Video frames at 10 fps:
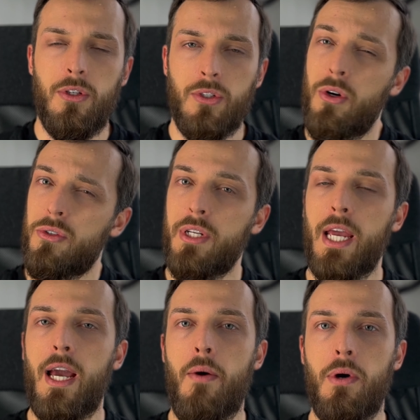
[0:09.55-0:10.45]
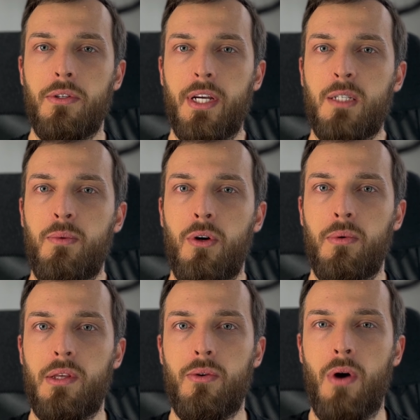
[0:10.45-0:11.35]
So today I want to explore
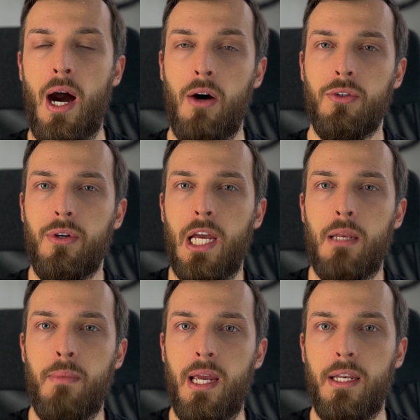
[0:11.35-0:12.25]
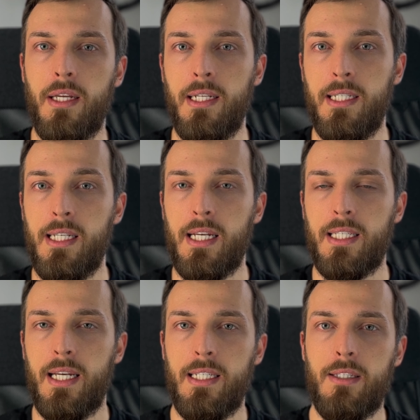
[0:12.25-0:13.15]
with you how to animate in
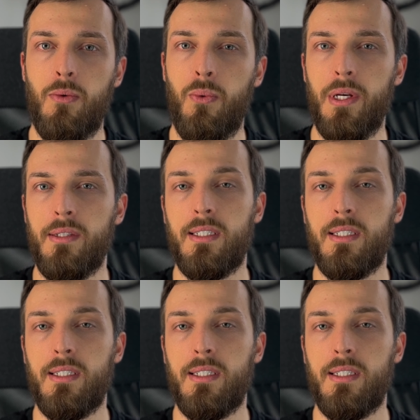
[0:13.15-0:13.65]
CSS with